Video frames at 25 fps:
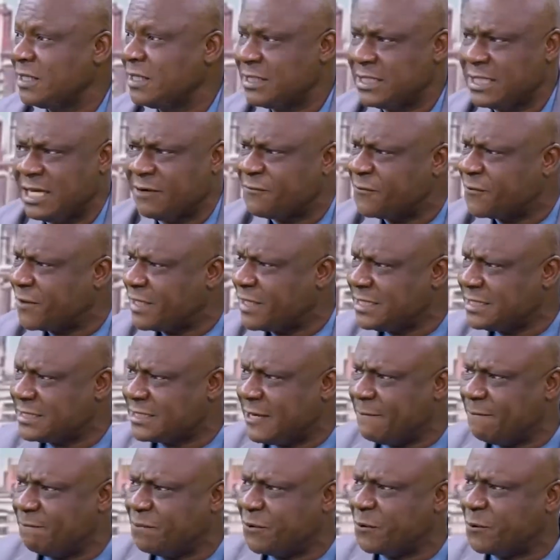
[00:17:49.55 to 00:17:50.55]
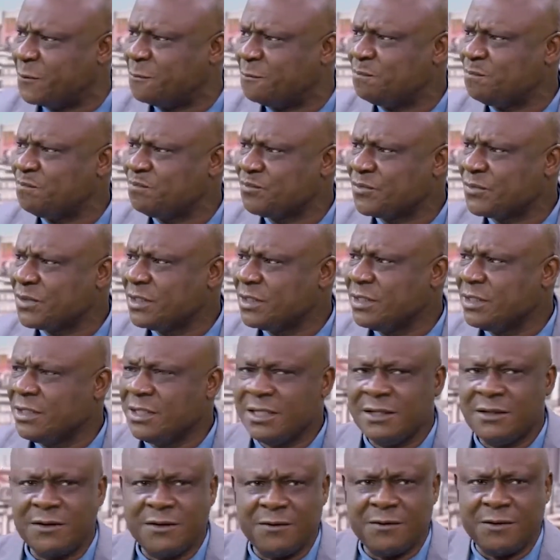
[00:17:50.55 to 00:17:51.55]
Take, for example,
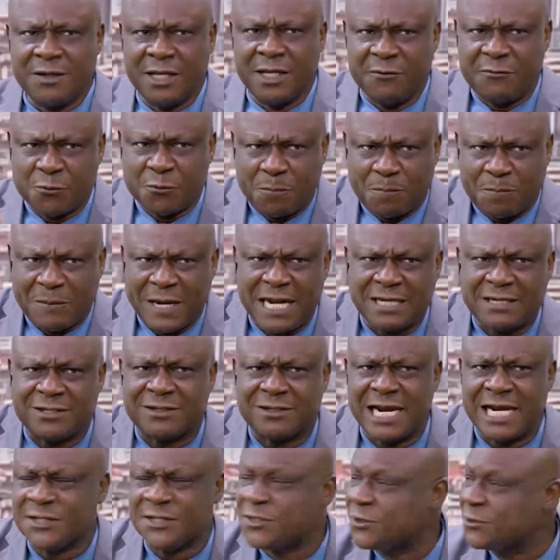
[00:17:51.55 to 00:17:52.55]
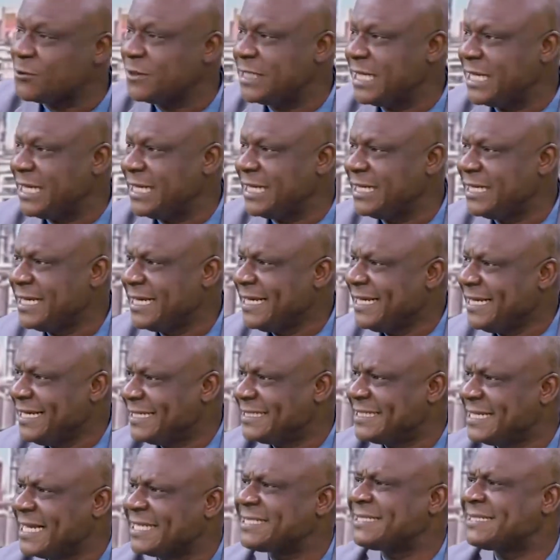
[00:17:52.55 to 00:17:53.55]
if you plant rice today,
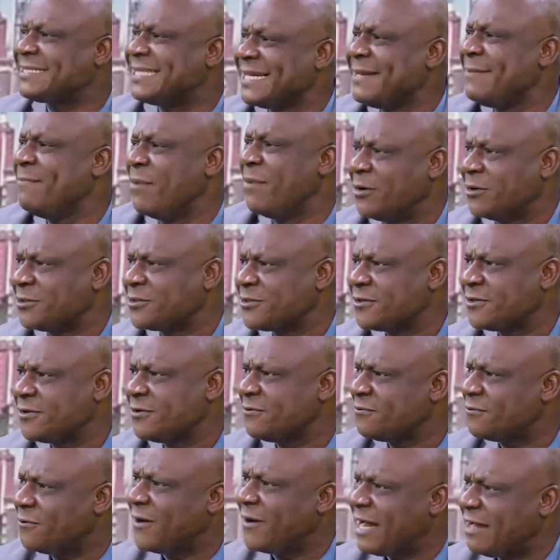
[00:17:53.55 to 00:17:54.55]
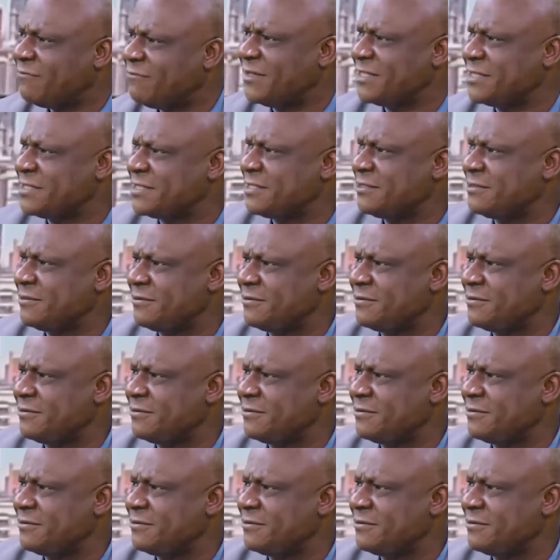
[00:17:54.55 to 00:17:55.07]
it takes 3 months for harvest.